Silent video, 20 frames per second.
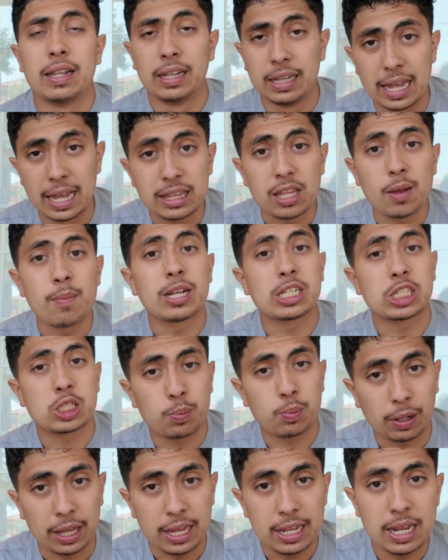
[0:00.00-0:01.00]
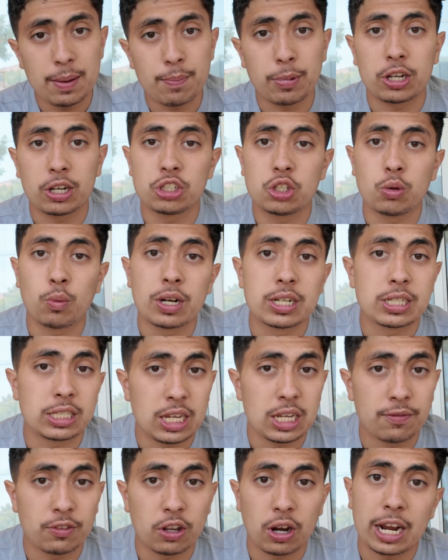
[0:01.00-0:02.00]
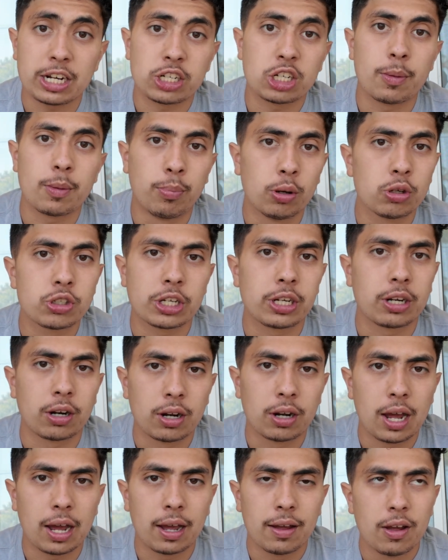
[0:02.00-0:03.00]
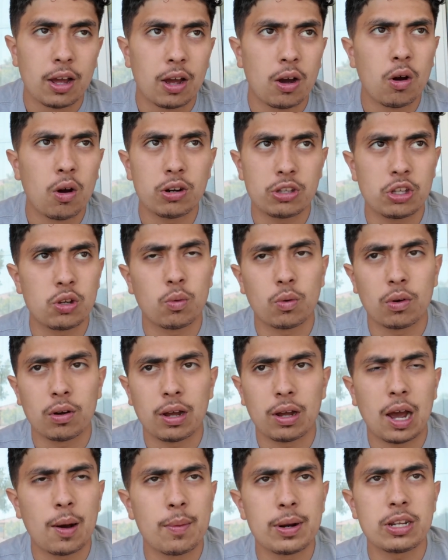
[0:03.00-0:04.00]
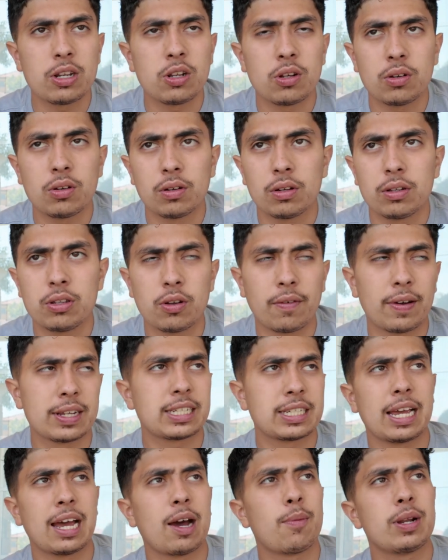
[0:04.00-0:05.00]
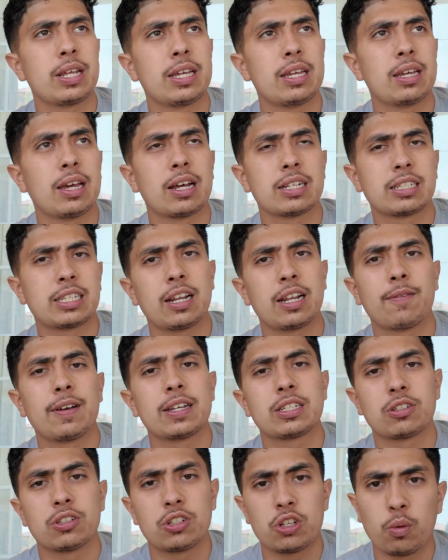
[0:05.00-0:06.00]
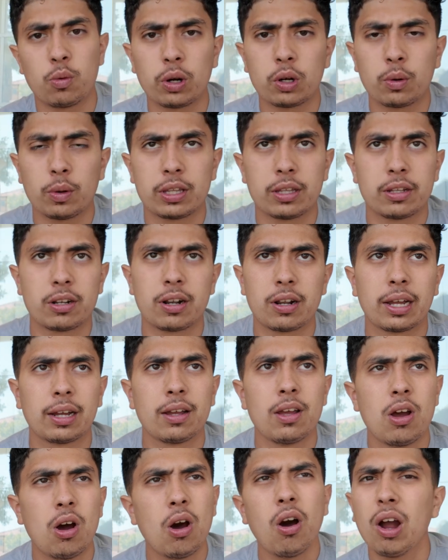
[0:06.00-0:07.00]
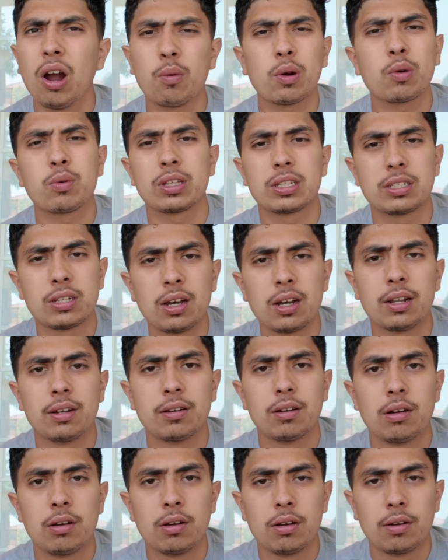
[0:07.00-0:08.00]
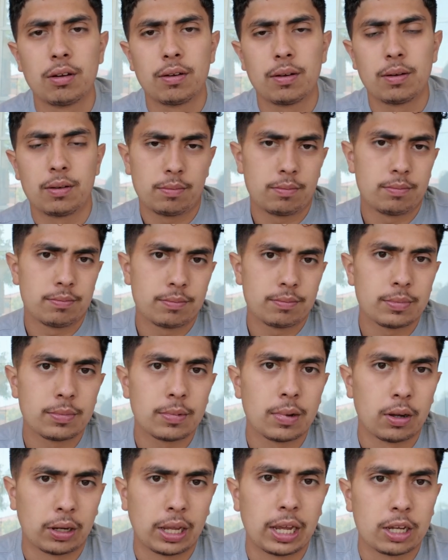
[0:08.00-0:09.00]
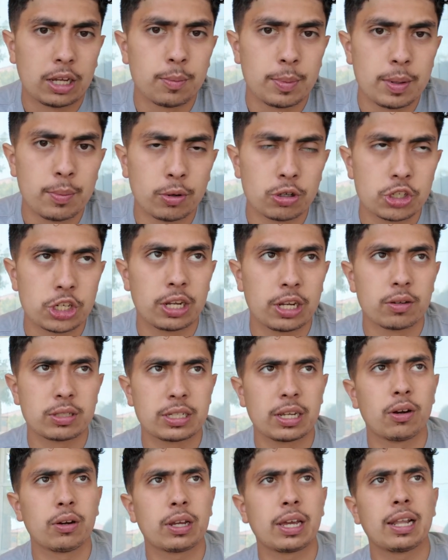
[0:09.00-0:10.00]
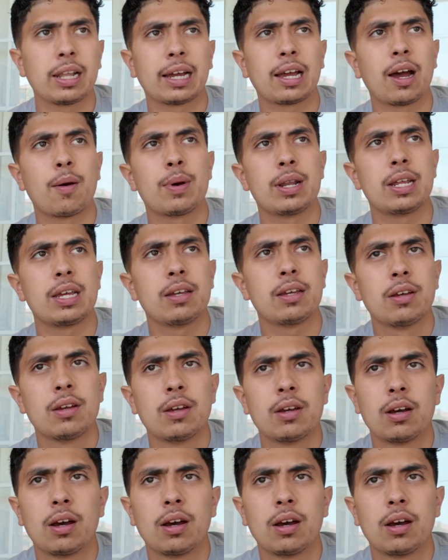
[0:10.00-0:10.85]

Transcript: Let them explain it, because you want to see if they're actually bullshitting or not. Oh, how many do you, if I say, how many out of state investors do you work with? And they're like, oh, I work with a ton. Okay, it could be bullshit. I'll say, okay, like how many